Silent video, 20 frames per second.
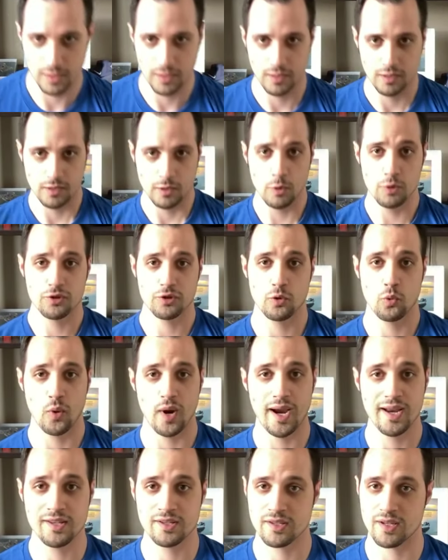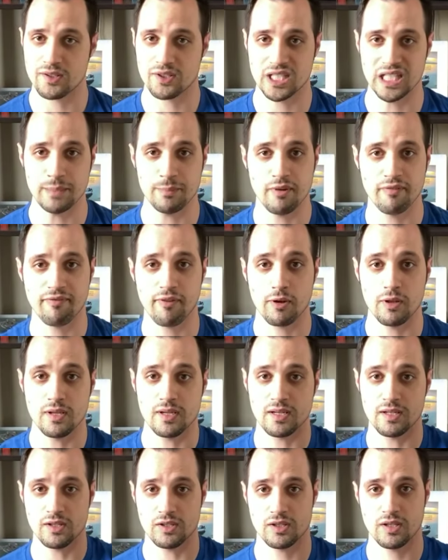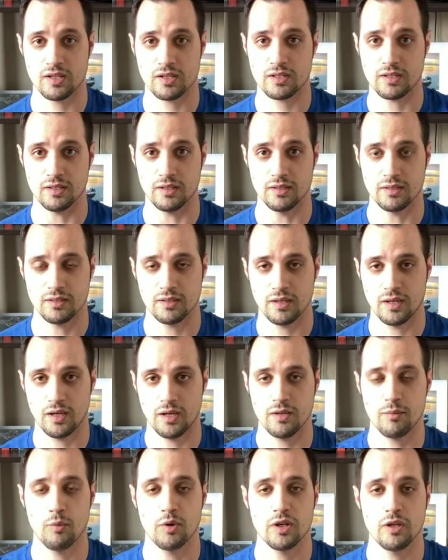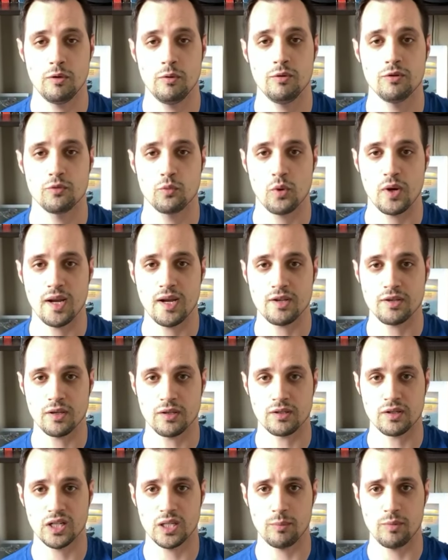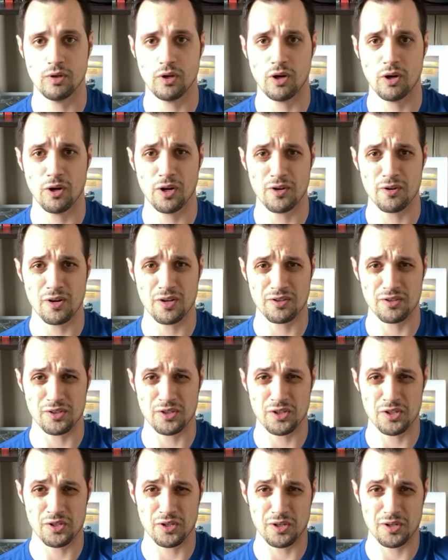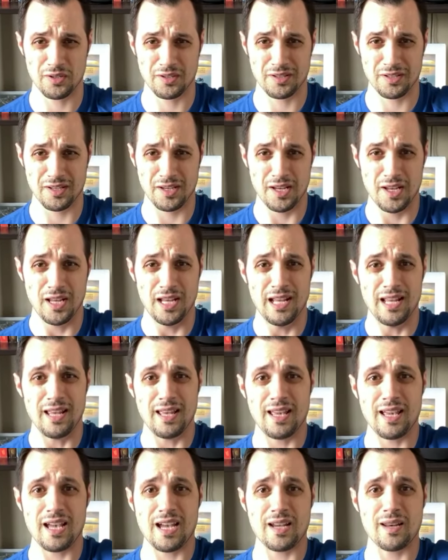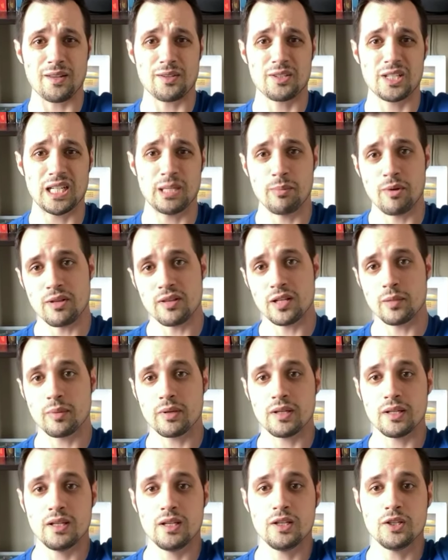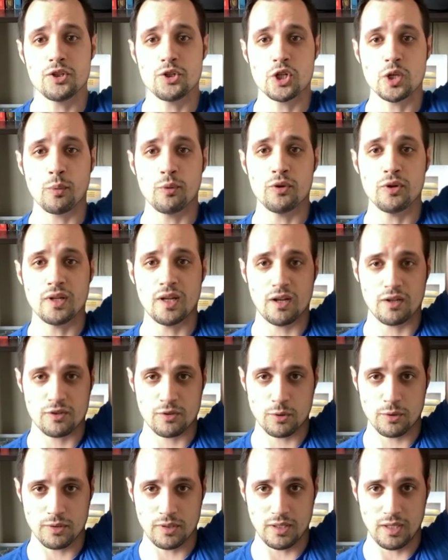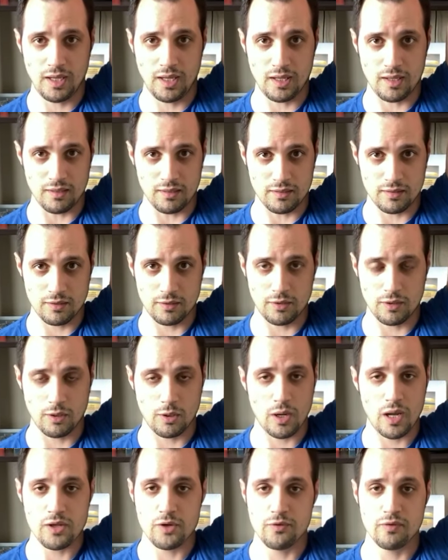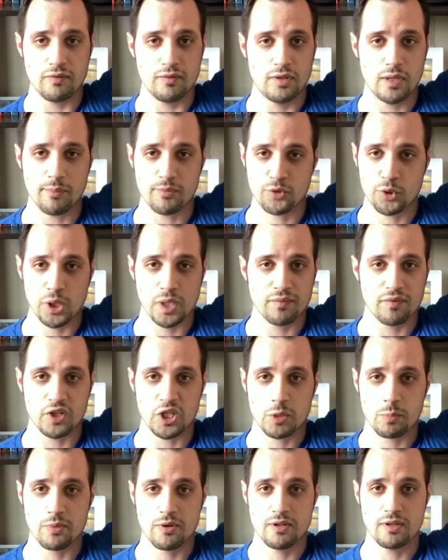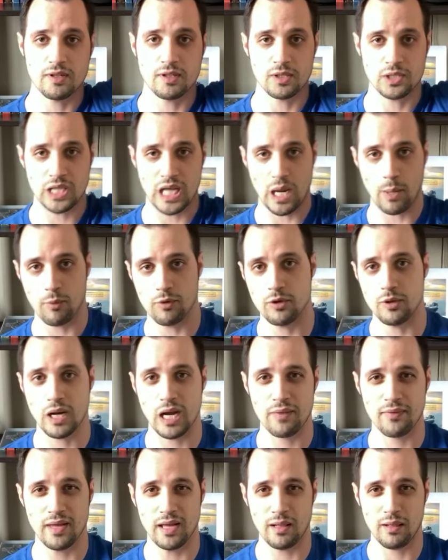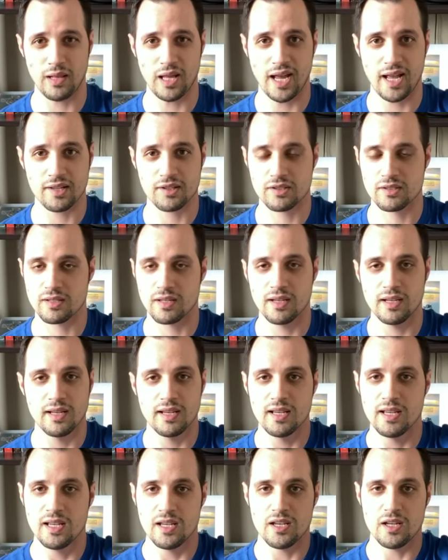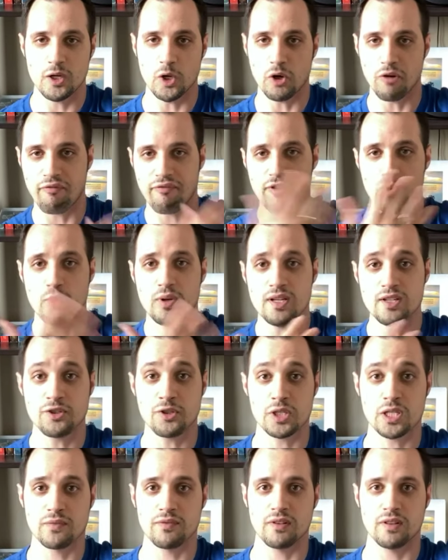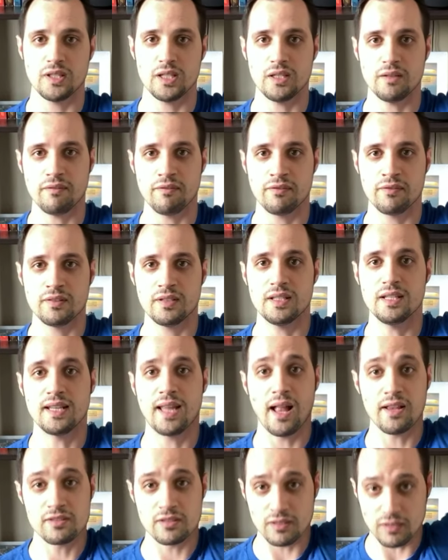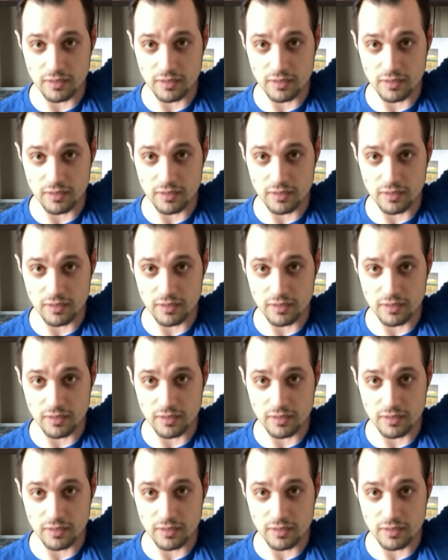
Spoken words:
Using weights, it's going to be fairly consistent. When you use weights, it's going to be harder at the start, and it's going to be a little bit easier when you get toward the end, you know. And I'm sure you've experienced that when you and that last, a few inches of a lift, it gets a little